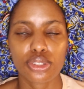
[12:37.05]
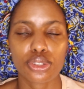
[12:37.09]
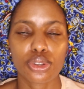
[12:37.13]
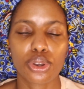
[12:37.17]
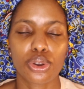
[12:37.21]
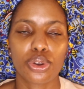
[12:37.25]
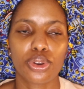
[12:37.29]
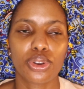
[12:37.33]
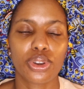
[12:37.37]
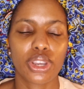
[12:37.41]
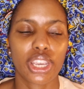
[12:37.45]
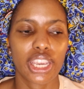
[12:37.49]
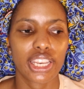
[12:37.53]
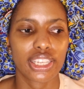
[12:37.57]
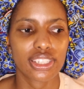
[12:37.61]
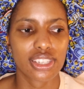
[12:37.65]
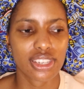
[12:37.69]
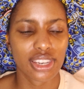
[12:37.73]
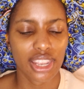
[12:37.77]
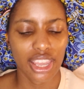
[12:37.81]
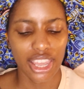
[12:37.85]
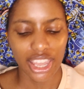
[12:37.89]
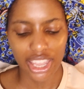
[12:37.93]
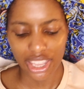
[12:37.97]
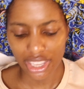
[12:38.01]
So it
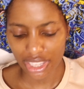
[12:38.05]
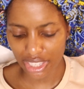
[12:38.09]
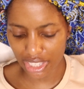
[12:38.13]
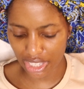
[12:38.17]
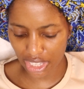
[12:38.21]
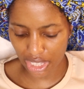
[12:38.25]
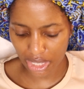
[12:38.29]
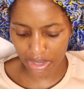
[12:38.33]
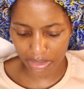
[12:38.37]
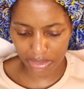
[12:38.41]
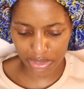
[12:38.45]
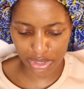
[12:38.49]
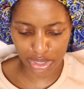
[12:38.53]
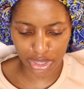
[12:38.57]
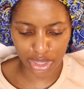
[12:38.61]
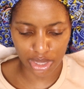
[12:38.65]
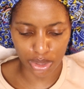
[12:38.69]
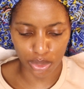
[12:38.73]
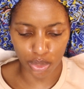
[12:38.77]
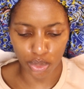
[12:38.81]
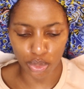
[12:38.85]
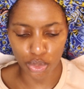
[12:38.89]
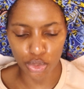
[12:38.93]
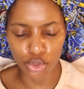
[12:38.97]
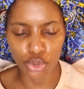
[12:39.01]
gives the
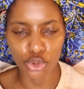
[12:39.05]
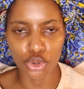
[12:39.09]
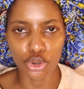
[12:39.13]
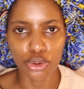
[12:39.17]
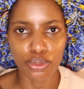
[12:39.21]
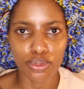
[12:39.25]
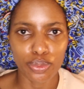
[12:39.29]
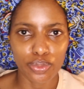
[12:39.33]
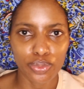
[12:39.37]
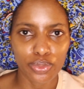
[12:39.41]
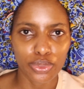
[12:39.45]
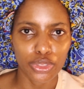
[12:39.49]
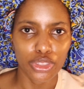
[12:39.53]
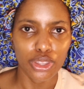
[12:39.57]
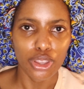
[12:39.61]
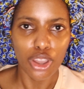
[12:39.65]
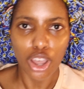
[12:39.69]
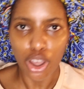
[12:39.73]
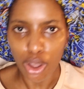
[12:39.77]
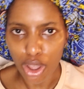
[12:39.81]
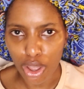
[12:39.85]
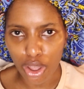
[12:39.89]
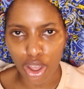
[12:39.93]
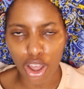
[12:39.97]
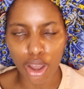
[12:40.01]
womb
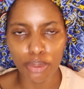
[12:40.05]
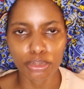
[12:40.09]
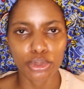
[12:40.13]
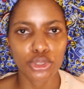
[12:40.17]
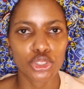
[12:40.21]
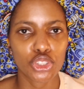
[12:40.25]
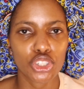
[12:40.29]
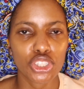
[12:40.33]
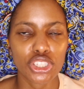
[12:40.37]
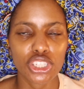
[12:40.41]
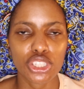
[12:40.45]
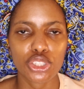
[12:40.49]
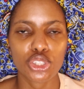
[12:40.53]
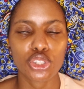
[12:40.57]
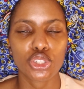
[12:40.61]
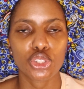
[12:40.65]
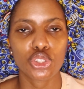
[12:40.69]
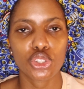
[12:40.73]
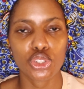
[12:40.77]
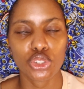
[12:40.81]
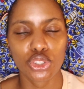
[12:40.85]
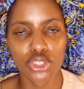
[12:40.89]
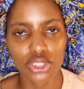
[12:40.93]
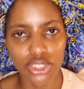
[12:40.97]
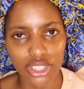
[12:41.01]
opportunity
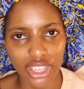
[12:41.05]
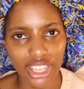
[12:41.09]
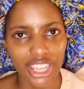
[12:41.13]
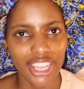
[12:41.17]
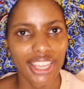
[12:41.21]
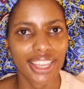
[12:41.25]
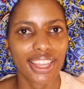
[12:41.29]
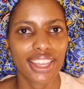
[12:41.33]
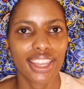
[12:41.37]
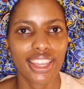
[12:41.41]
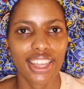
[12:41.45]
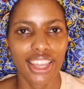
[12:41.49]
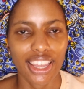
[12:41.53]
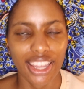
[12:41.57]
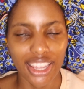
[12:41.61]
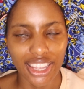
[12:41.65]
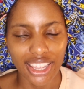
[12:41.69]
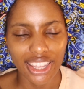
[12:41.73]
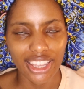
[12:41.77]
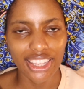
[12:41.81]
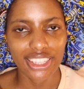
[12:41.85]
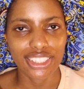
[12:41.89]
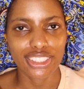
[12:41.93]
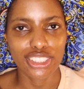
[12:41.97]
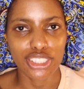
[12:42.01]
to
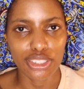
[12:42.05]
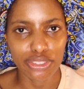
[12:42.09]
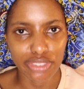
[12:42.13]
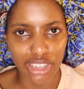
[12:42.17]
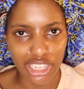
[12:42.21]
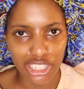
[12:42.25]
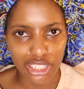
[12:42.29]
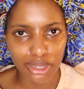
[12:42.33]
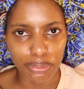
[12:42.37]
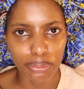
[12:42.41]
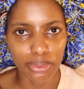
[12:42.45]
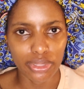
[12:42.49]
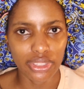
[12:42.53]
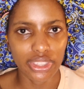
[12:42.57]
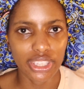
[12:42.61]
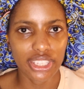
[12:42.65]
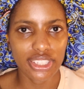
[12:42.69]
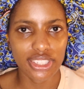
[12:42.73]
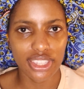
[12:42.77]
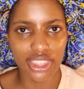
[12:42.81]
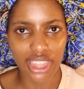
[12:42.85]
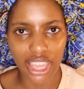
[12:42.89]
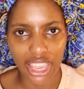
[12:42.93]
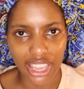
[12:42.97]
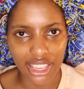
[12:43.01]
develop
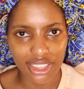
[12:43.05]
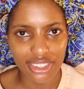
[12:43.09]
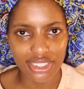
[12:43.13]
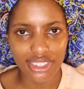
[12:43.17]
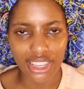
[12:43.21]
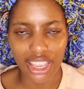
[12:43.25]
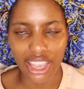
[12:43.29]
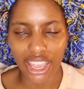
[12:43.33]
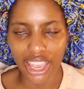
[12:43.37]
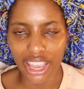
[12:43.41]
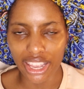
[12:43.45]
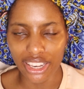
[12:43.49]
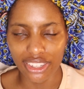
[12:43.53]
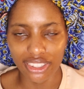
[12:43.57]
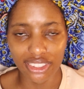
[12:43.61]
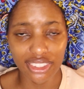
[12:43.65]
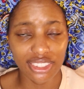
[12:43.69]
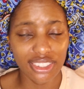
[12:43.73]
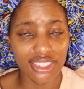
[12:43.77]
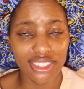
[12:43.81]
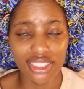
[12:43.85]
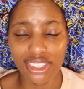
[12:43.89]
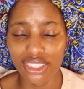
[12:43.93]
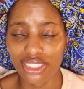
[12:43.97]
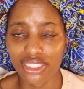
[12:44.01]
these things, and
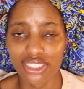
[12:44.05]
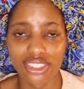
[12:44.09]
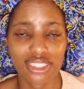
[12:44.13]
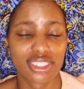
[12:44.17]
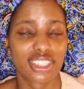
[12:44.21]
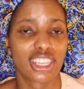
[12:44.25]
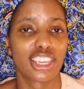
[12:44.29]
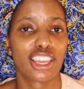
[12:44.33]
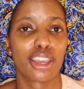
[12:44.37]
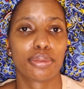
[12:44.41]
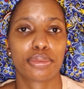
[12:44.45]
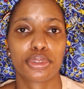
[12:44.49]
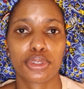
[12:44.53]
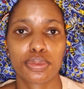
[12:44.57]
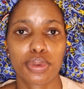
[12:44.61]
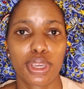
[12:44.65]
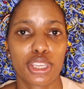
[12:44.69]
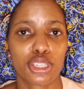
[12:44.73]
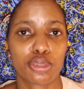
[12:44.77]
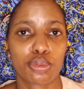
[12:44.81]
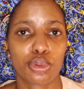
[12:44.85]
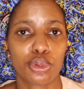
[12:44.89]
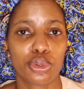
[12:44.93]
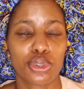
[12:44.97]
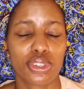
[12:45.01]
these things just take up
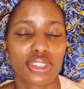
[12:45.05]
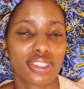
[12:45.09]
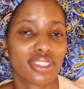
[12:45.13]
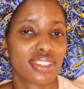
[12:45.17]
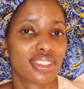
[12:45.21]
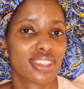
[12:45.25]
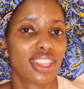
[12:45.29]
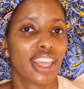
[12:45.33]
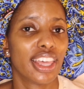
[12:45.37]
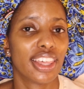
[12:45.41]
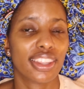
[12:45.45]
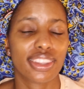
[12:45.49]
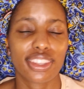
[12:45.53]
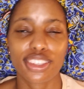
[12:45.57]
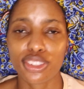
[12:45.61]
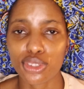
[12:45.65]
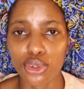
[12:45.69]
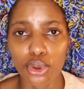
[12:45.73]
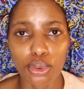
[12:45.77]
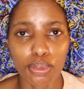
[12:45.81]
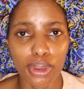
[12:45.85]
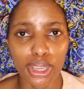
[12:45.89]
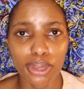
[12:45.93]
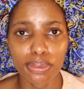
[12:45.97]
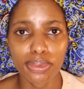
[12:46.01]
space because there's
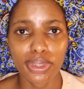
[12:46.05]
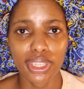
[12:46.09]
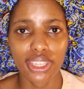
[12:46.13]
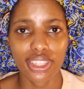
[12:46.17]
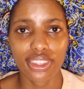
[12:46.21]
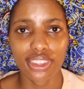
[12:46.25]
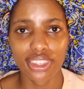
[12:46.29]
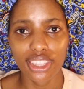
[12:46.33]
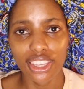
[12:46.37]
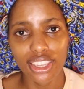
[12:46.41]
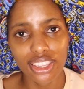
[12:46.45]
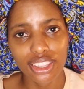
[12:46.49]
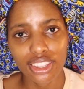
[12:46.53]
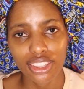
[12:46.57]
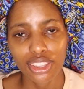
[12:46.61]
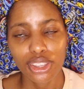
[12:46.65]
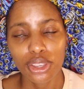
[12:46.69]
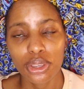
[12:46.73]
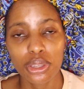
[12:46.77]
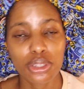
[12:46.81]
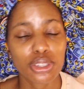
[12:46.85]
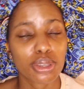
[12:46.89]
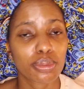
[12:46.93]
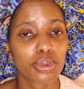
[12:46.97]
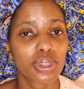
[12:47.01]
no baby in there.
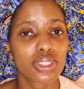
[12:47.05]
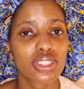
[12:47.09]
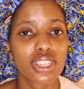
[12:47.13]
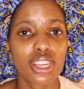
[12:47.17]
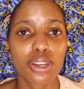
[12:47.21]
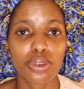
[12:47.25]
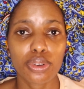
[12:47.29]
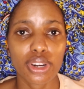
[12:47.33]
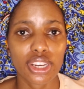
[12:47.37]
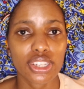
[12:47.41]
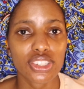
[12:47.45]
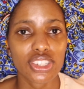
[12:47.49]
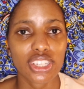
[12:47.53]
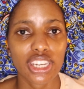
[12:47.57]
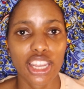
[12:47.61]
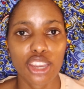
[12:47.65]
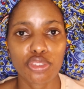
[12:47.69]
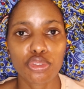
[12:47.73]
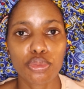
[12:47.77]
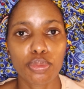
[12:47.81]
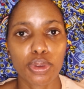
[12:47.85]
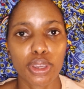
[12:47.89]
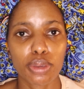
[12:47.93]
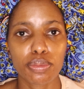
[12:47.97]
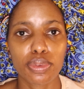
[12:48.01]
So I'm not saying rush and have
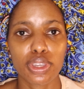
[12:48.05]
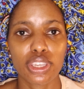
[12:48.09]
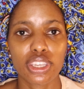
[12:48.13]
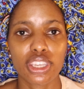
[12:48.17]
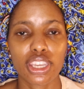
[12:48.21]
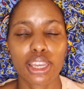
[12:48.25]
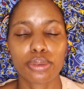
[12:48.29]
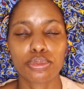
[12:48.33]
a baby.